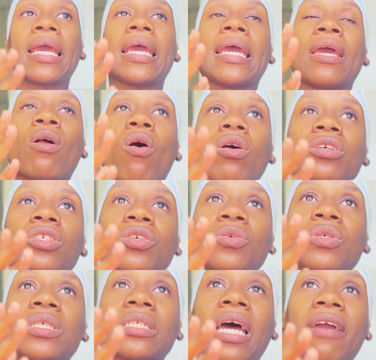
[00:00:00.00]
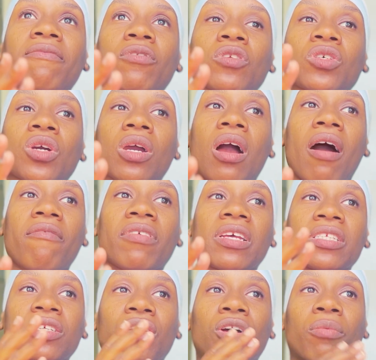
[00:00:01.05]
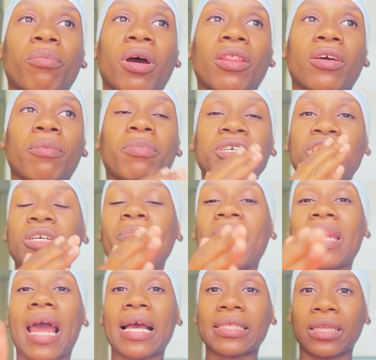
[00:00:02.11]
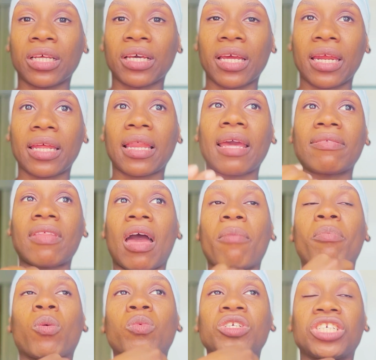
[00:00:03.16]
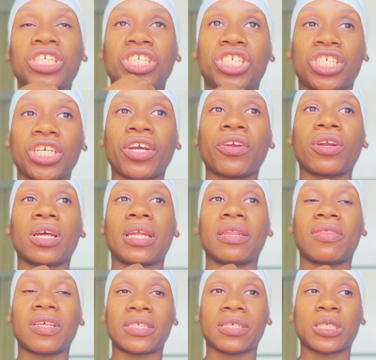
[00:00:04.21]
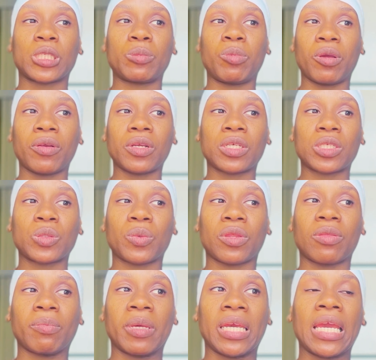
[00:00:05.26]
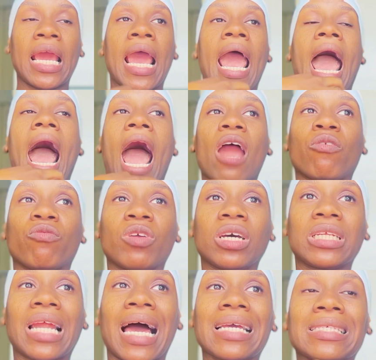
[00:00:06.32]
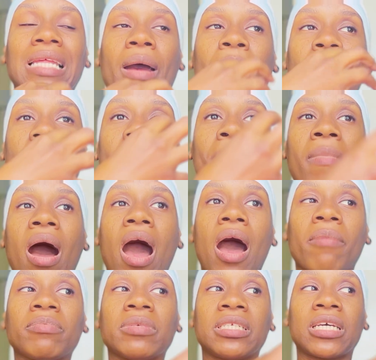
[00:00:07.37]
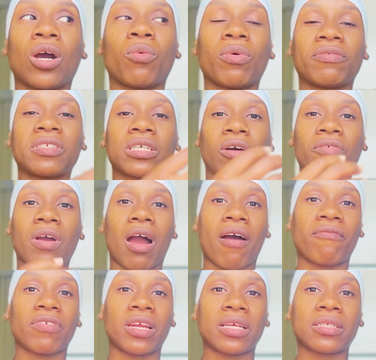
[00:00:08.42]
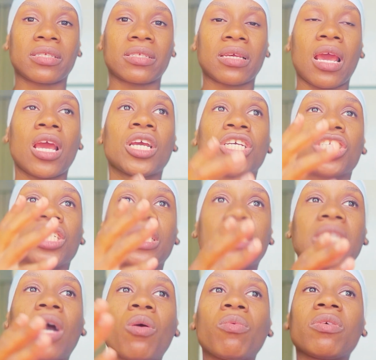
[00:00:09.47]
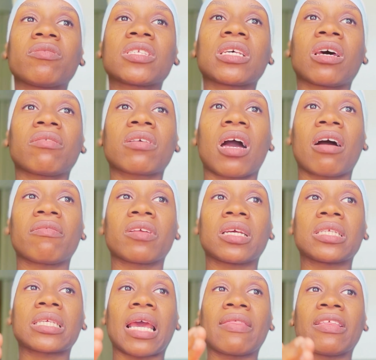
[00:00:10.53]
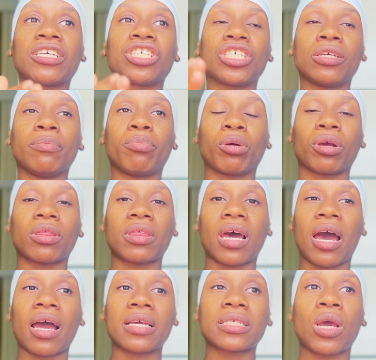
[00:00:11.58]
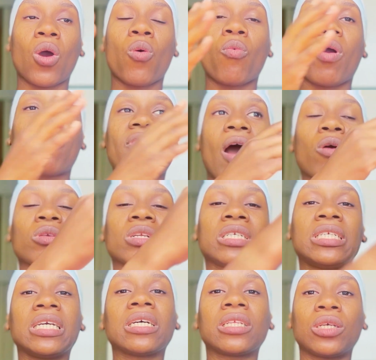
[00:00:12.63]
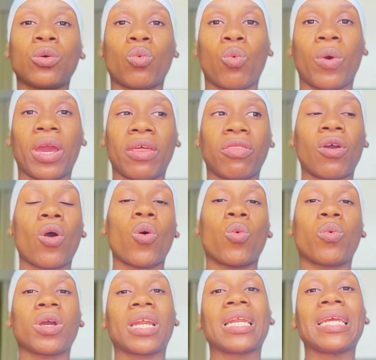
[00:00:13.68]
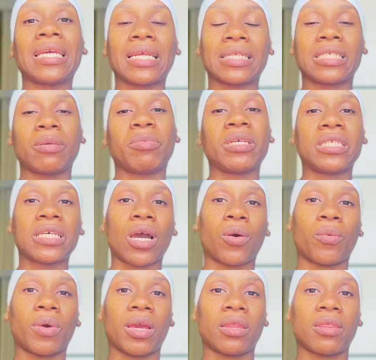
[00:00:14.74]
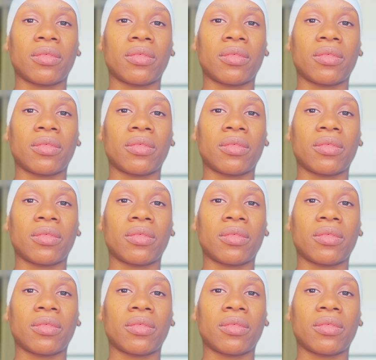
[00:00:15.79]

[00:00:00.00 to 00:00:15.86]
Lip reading: It also stifles her confidence in her mother, but she may not look at it like that. But when she shared this experience with me, I realized that my mom dealt with self-confidence. She dealt with self-confidence, and then she birthed us without dealing with what needed to be dealt with.